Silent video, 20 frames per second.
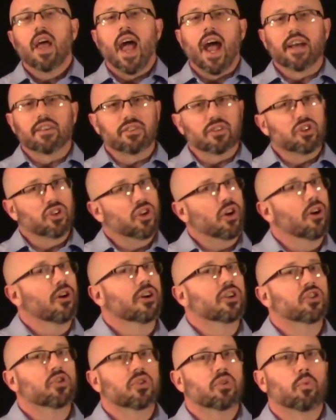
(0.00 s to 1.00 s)
As a
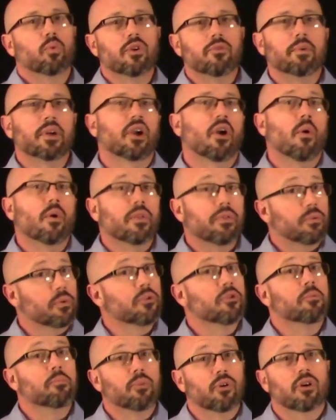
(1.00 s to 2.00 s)
church, we've been going through
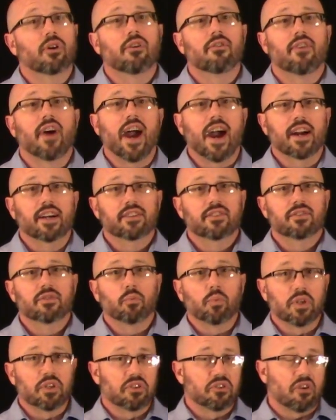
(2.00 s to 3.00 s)
the book of Acts.
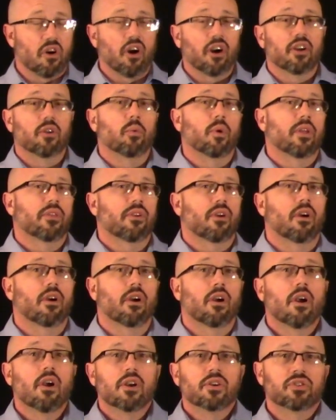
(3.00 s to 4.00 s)
We started with
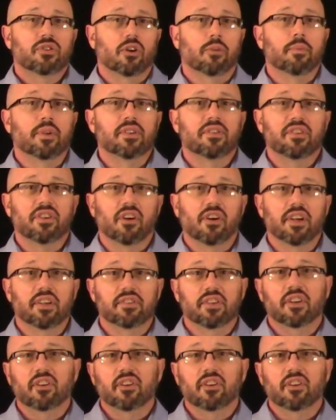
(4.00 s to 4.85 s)
our sermon series,